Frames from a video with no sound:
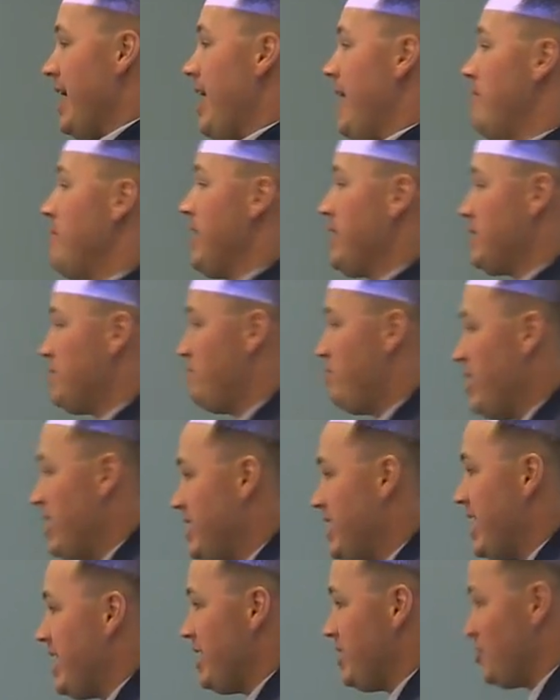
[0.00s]
I'm not
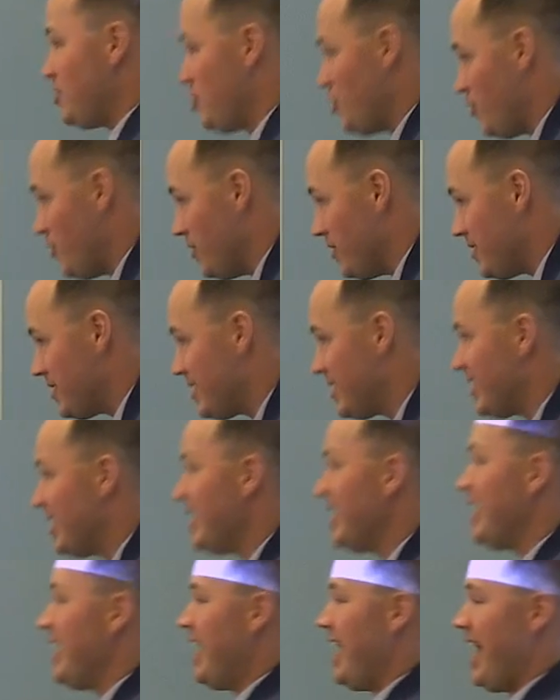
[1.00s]
speed dating students.
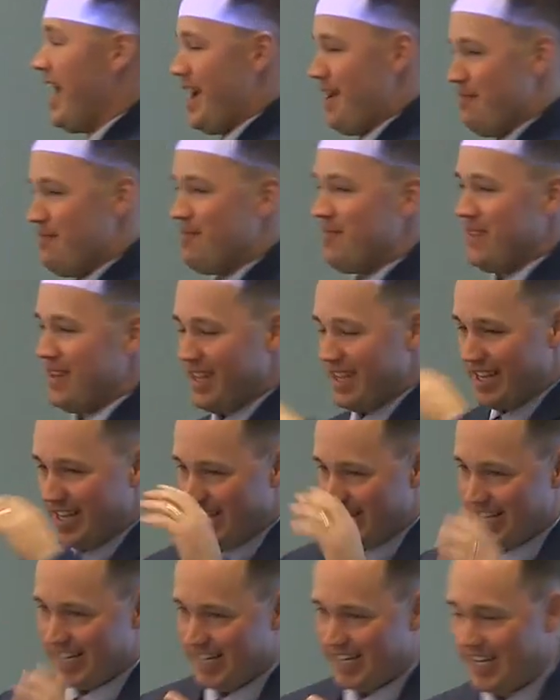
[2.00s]

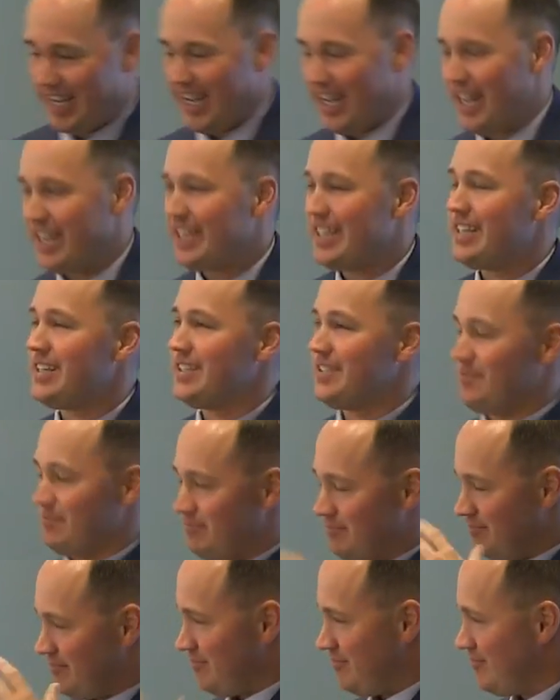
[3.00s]

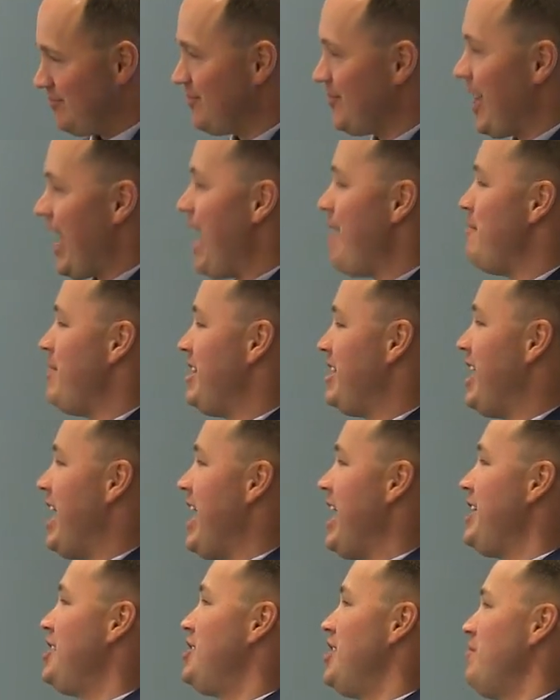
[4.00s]
I'm
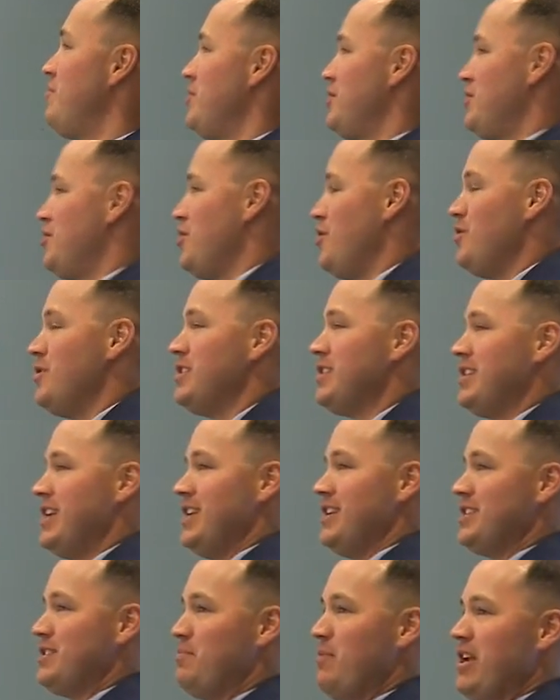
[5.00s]
engaging with students
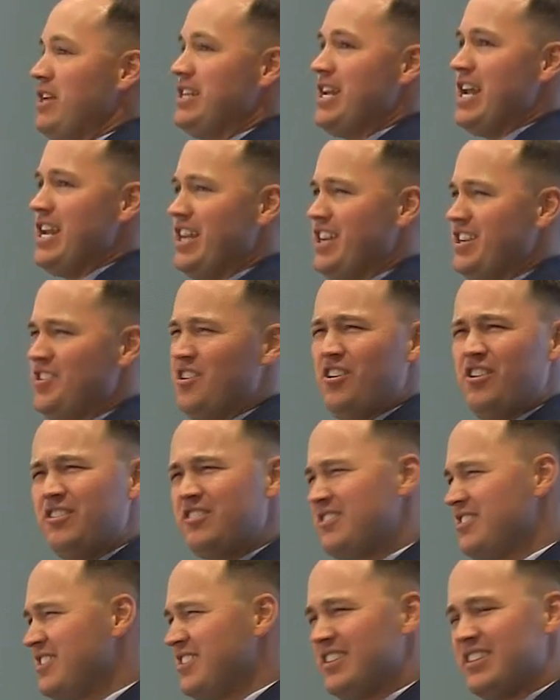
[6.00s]
and speed dating adults.